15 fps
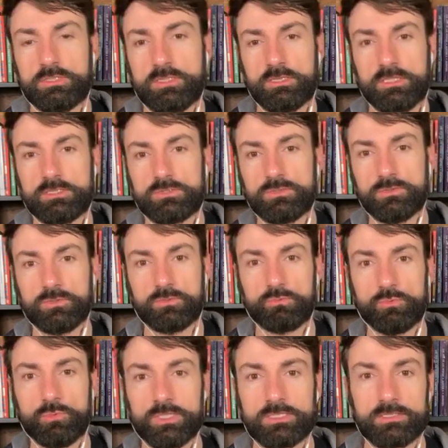And then like two or
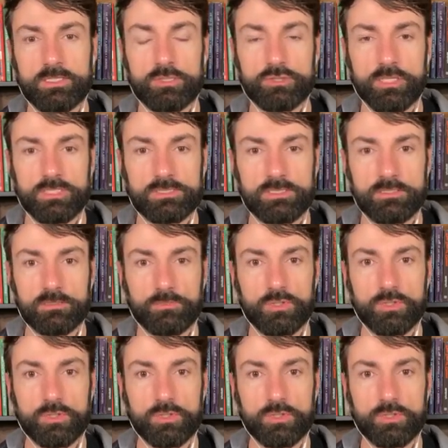three weeks later, I see them